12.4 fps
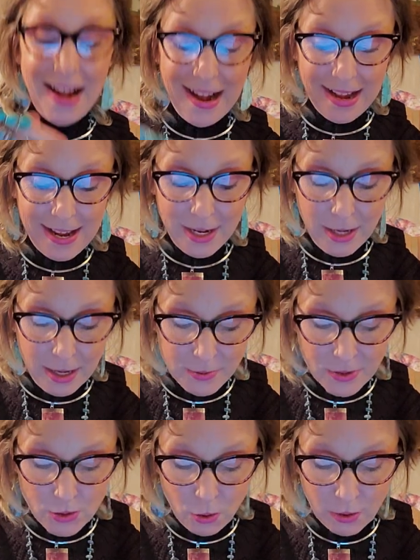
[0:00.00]
I
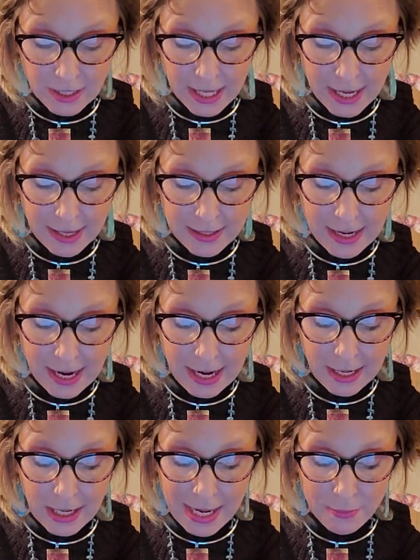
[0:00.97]
am so glad
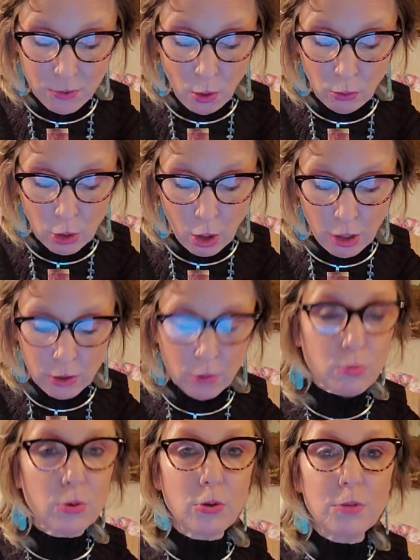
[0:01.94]
I am no
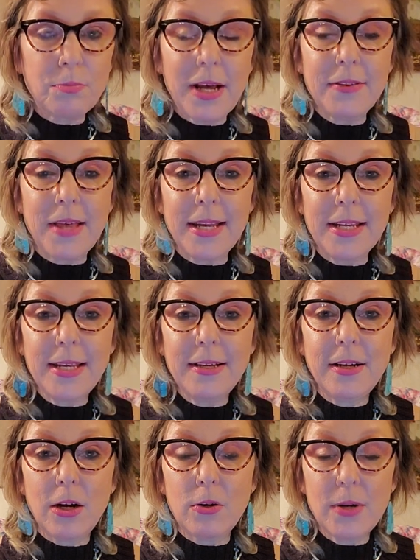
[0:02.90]
longer ruled by that
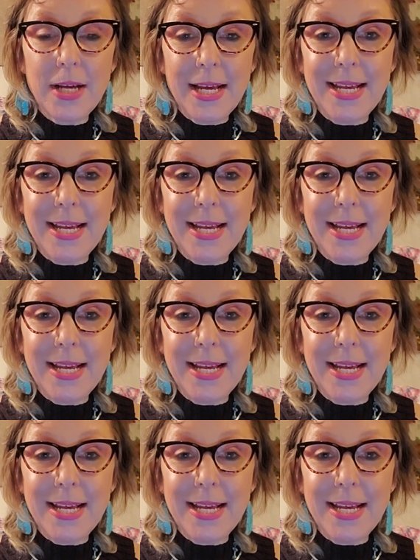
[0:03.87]
ego.